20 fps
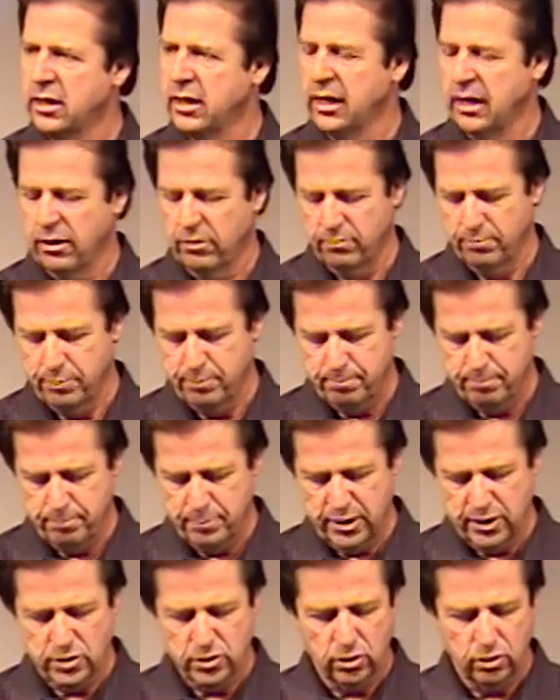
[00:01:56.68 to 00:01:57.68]
and
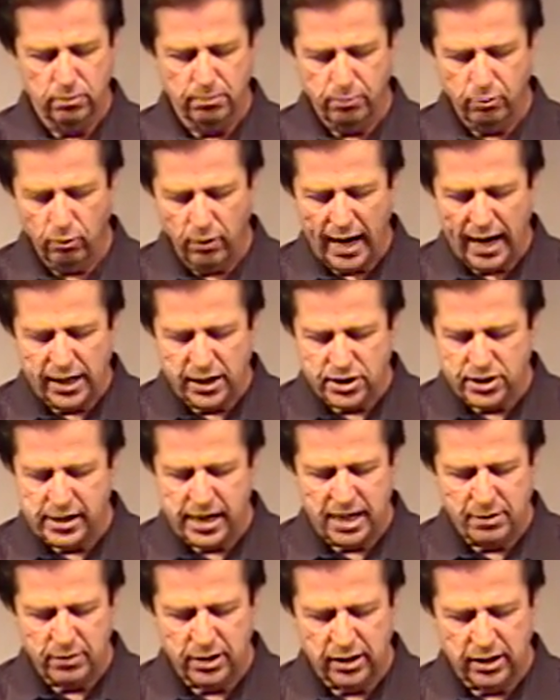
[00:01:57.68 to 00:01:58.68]
pencil or write his
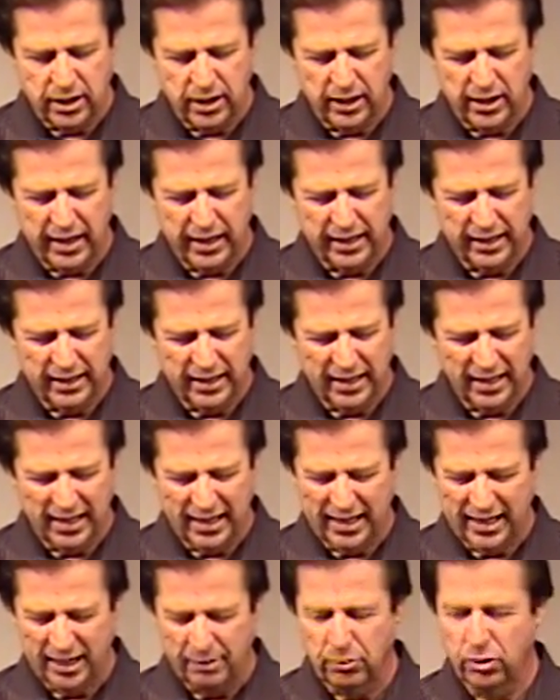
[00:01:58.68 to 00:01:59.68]
name in there and
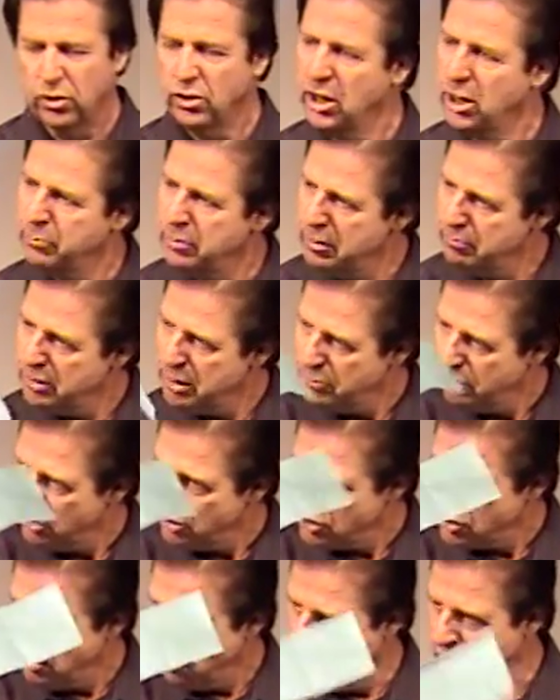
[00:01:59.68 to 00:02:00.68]
let him know you need to be a member of
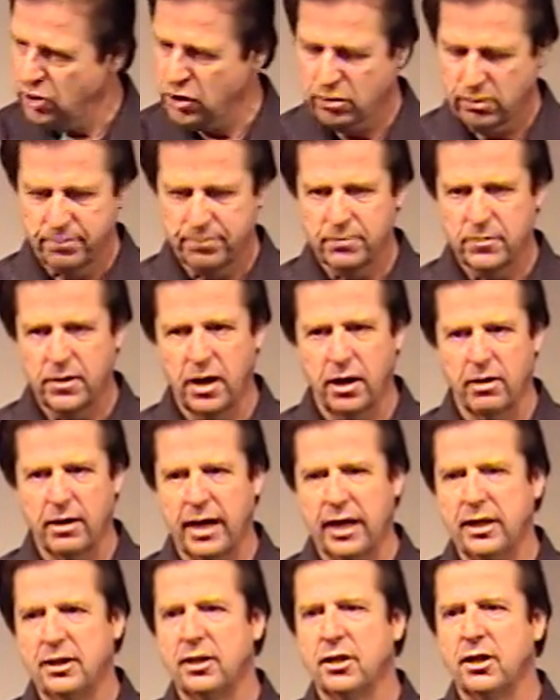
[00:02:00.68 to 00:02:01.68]
the church. All
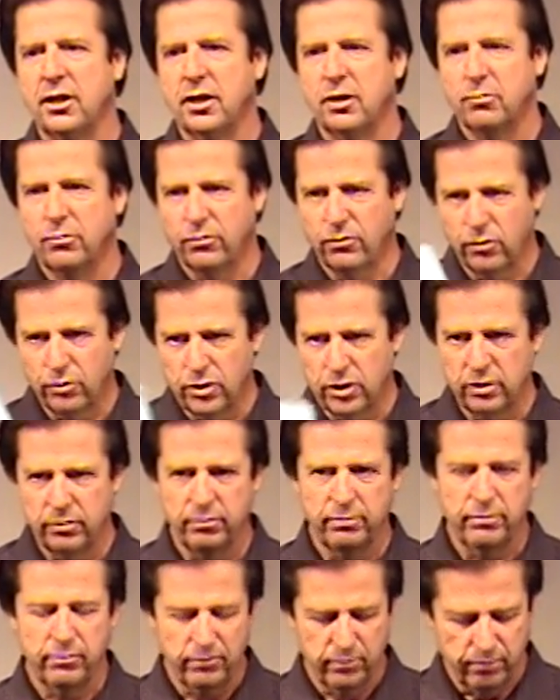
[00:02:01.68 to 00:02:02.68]
right before you
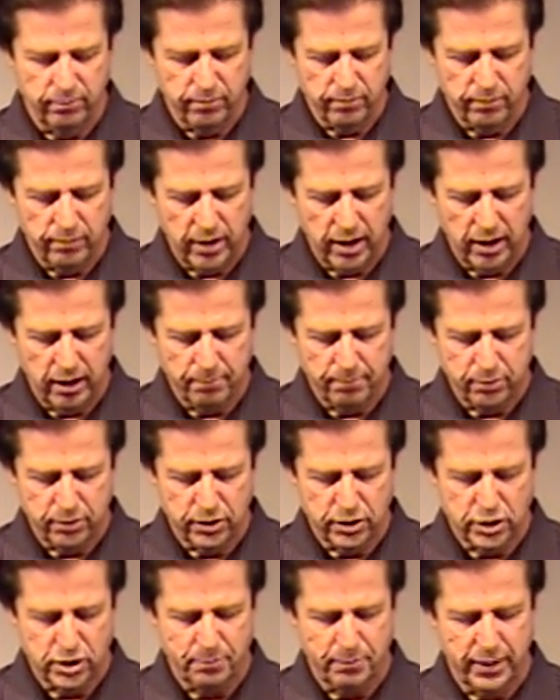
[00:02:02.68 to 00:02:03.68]
can uh,
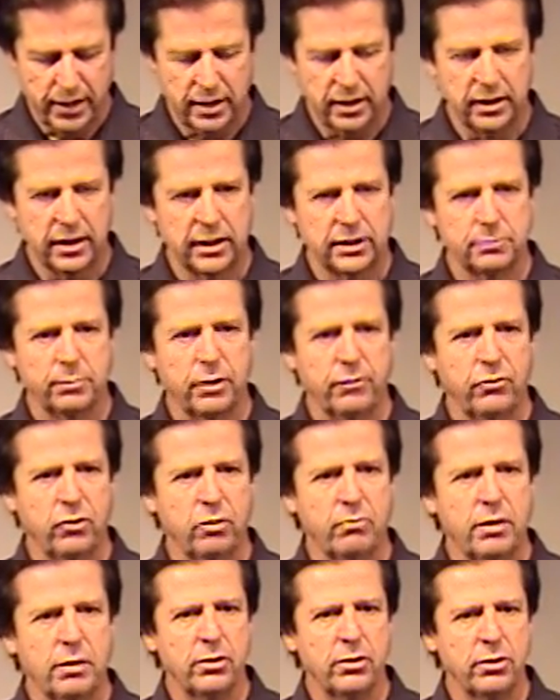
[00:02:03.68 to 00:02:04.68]
participate in this. But if you're a
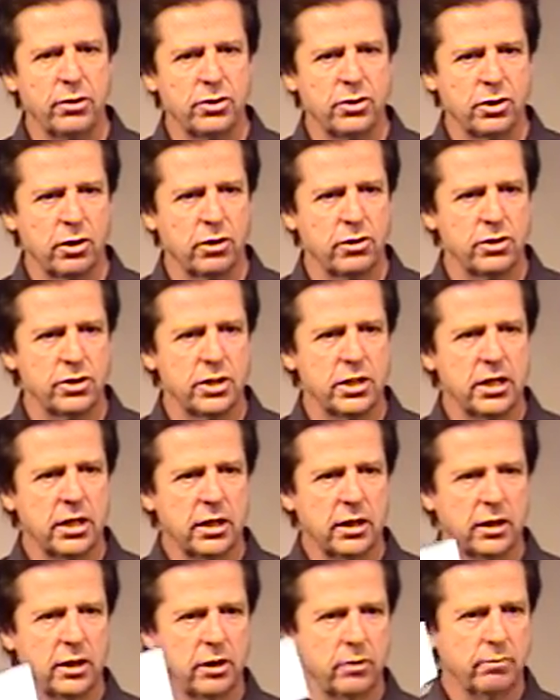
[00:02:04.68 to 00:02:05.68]
of the church,
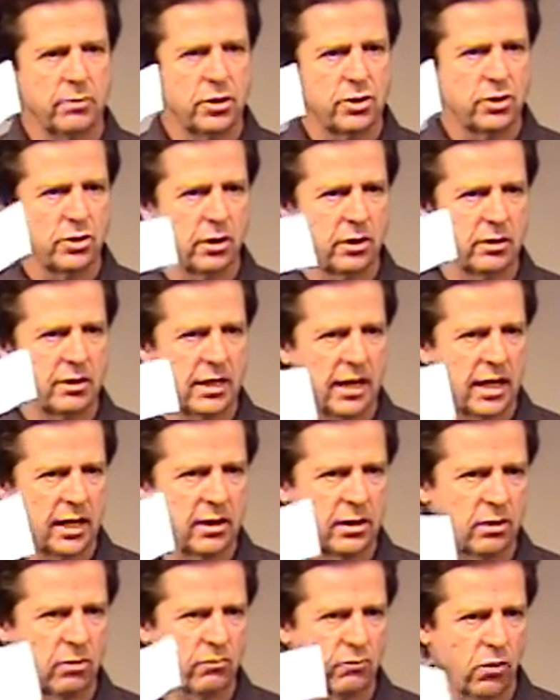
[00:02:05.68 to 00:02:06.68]
then be sure and
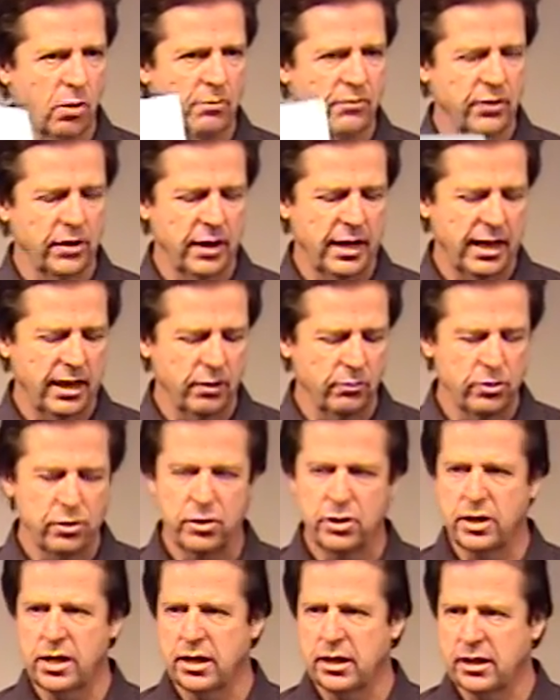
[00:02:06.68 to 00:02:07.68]
take this form, fill it out. When you're
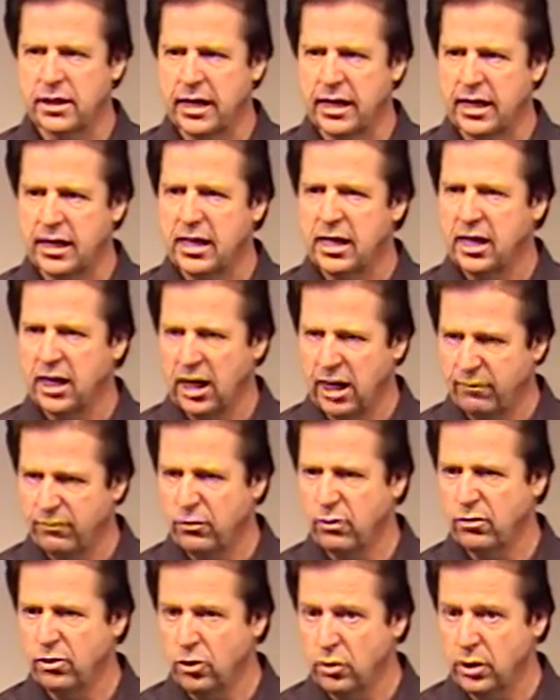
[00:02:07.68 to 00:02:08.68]
done today, if
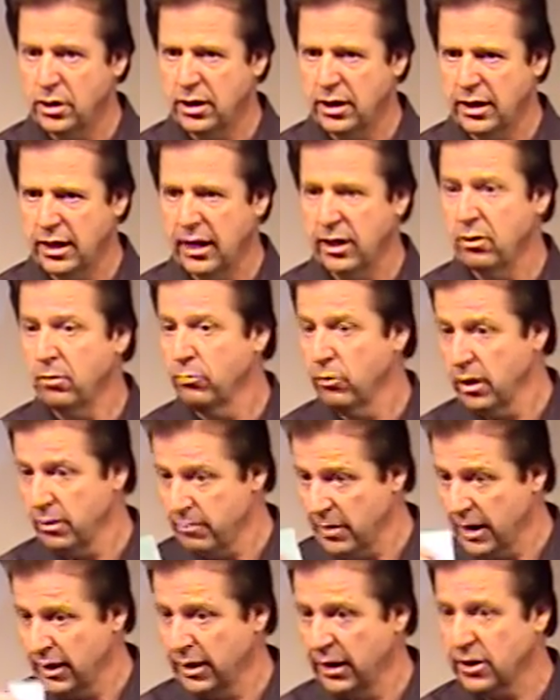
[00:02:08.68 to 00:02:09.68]
you do it today, you can bring it
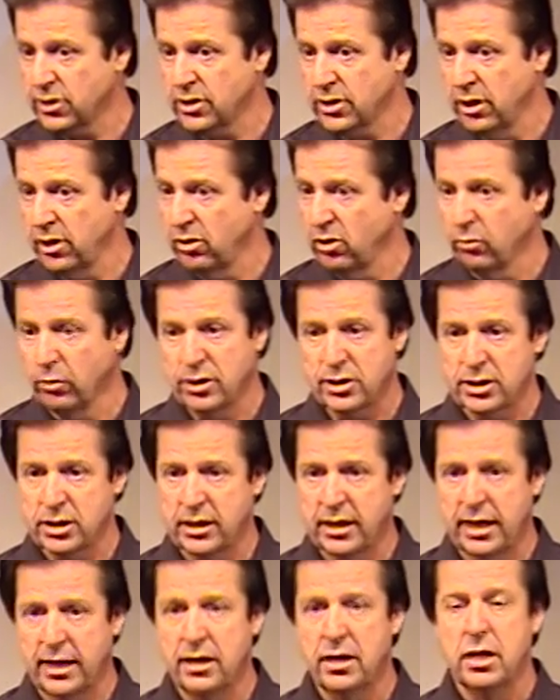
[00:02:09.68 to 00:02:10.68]
back next Sunday or Wednesday
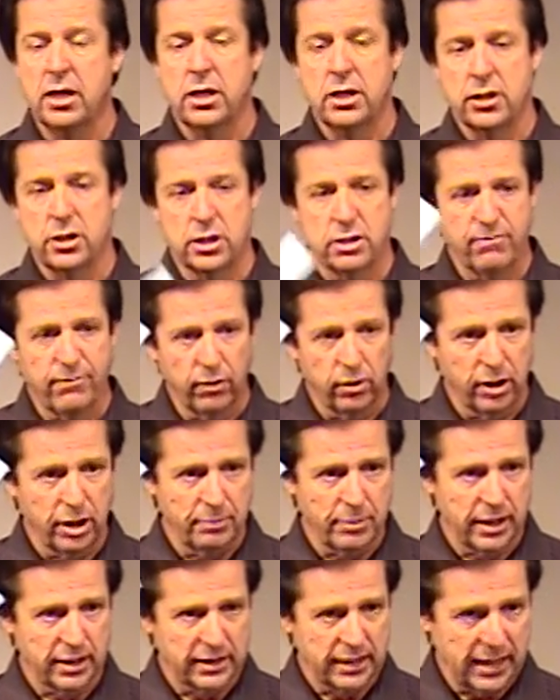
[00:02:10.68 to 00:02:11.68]
night just fold it up
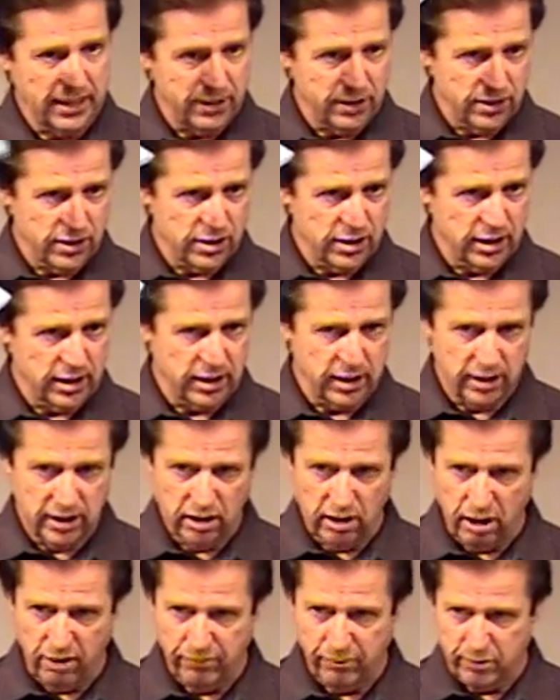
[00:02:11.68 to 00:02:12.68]
like that, stick it in the
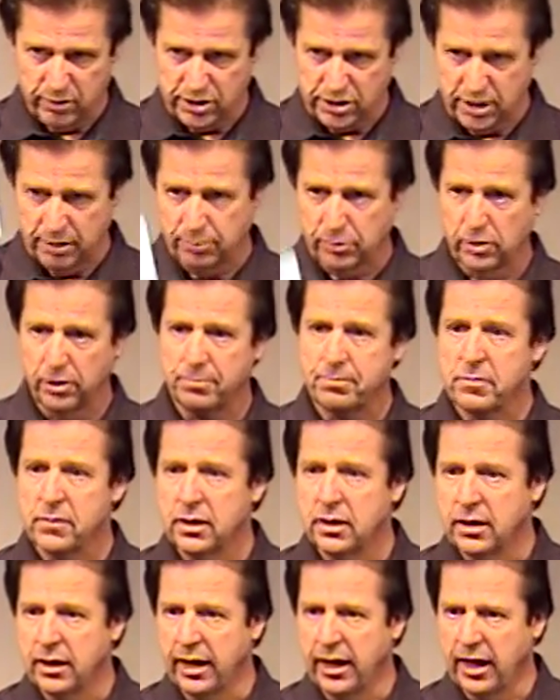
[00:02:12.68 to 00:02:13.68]
offering receptacle,
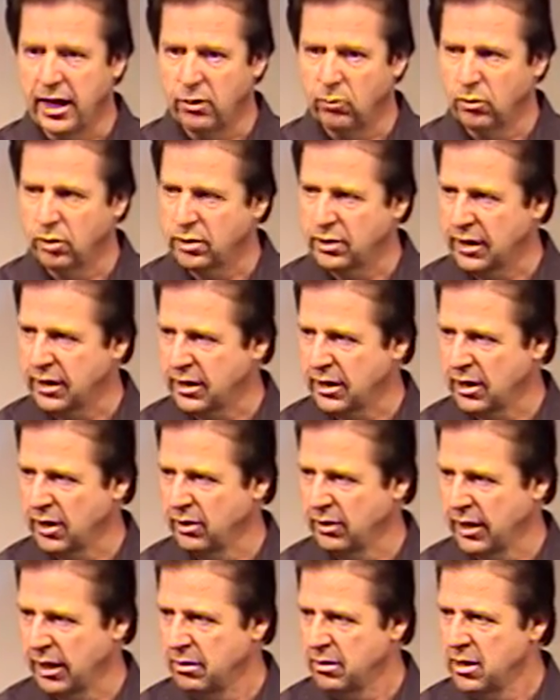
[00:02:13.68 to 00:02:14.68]
and we'll take care
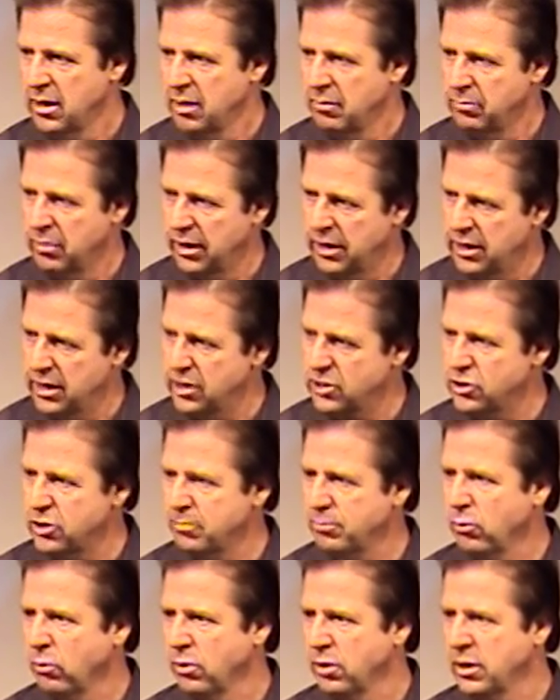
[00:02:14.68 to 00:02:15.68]
of that. But it is an
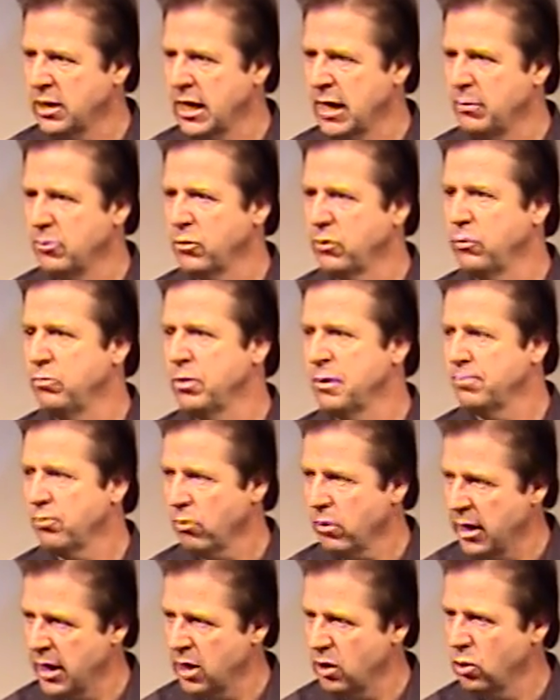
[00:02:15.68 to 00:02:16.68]
important time to be
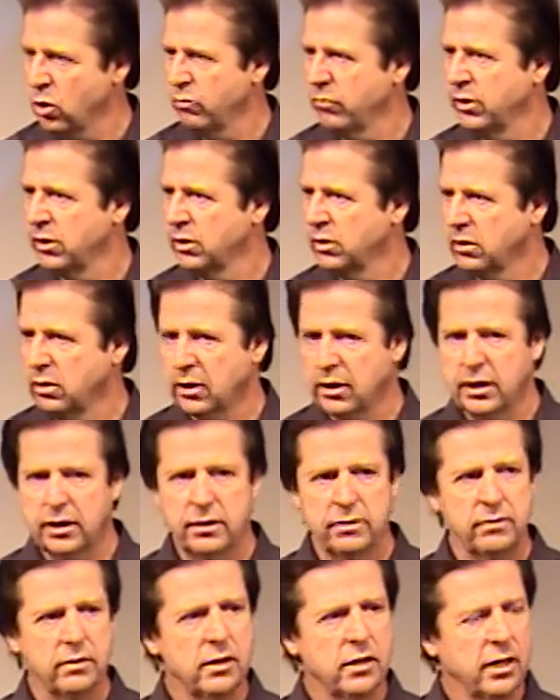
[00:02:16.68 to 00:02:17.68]
praying over it and
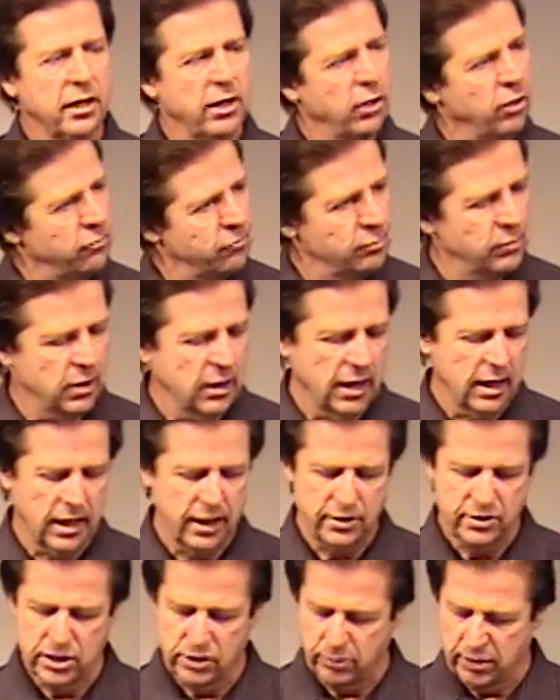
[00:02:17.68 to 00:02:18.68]
looking, hearing from the
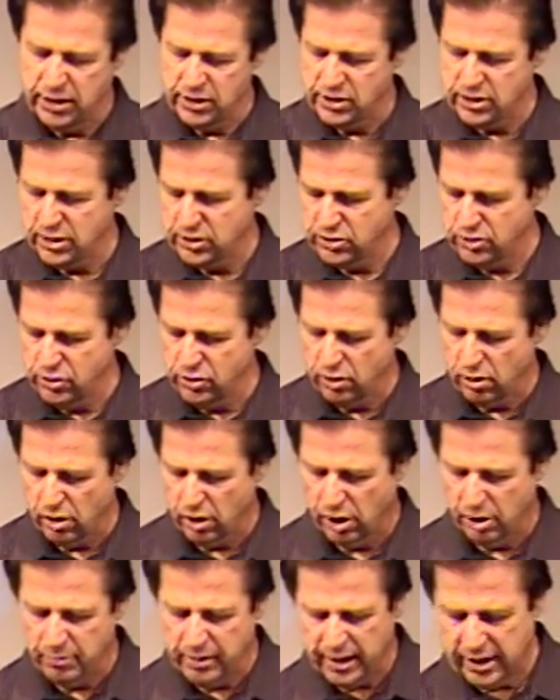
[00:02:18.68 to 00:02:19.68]
God, see what He says to your
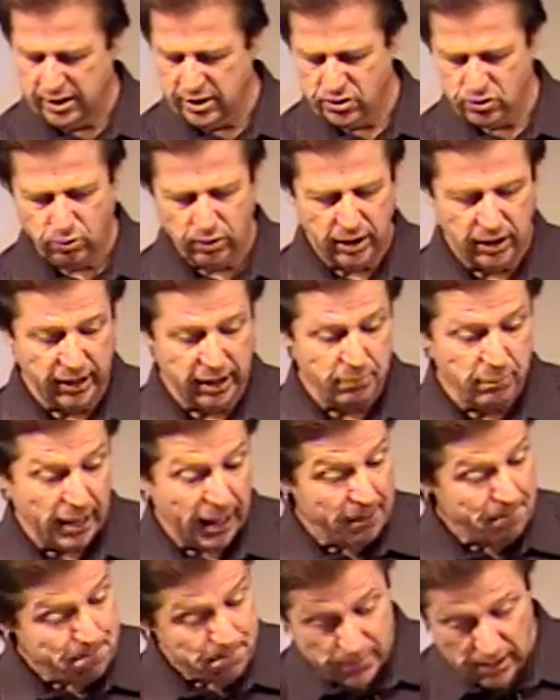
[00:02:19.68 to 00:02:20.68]
heart about it as well.
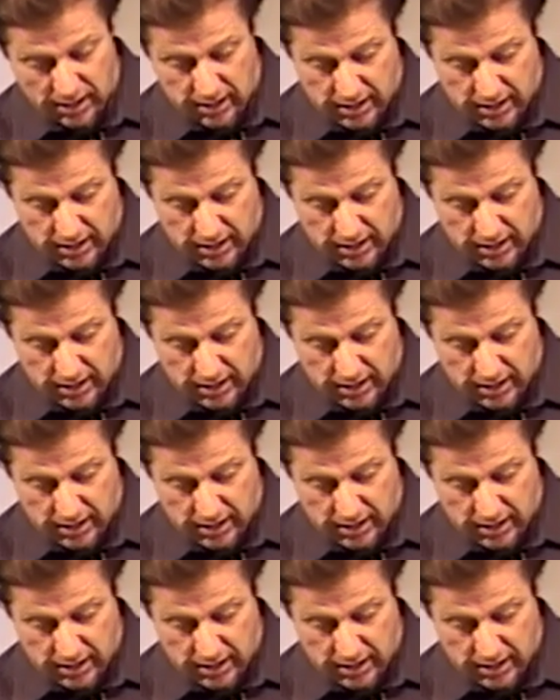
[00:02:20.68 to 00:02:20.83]
Amen?